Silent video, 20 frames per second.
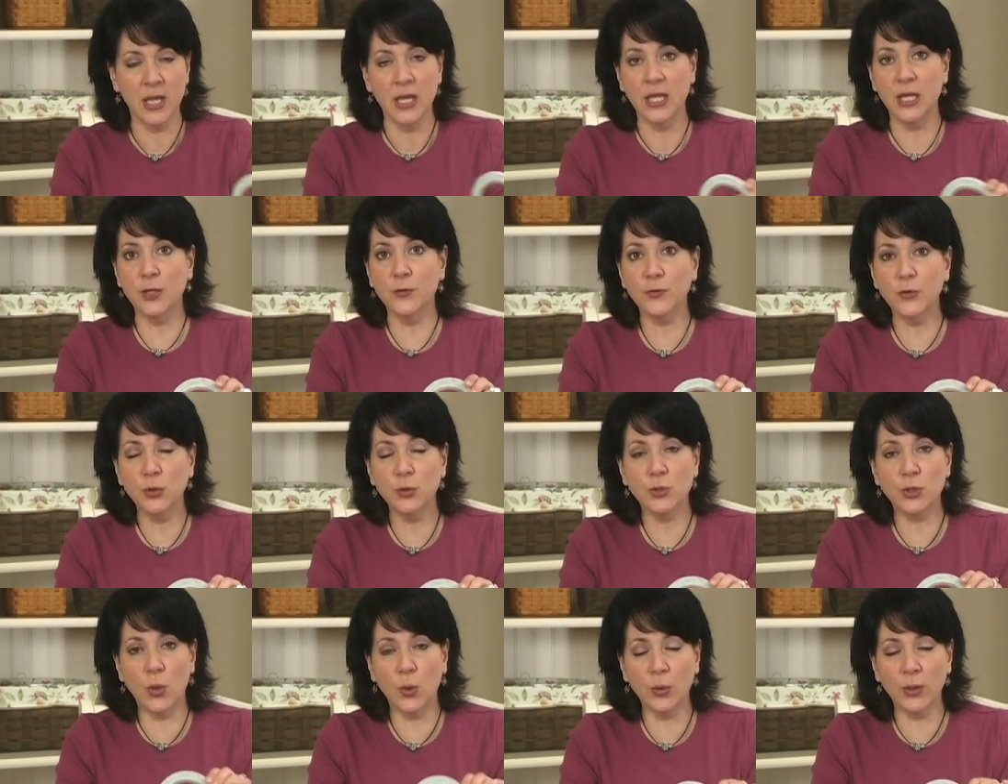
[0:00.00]
If you
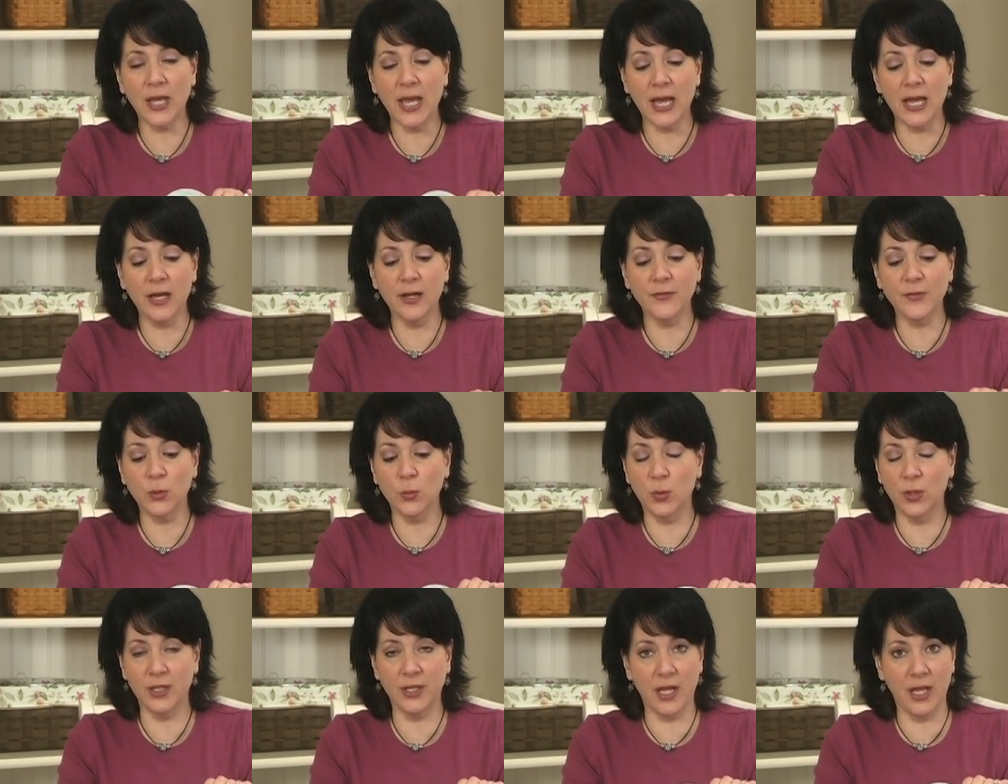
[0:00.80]
don't have the
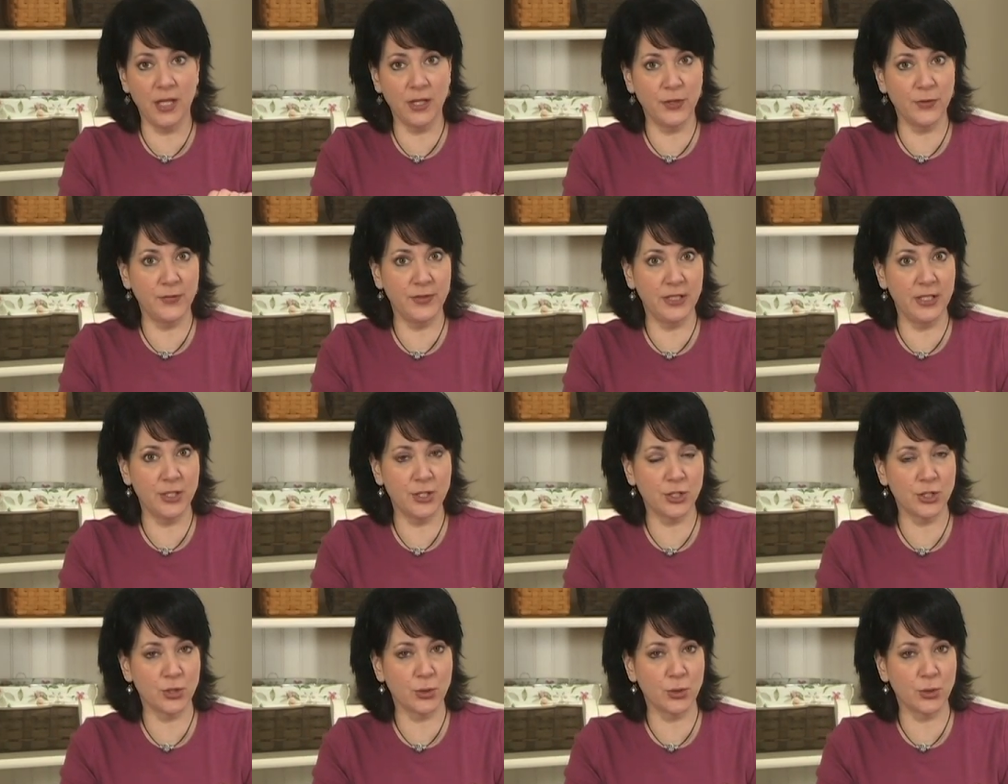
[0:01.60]
1 8 of an inch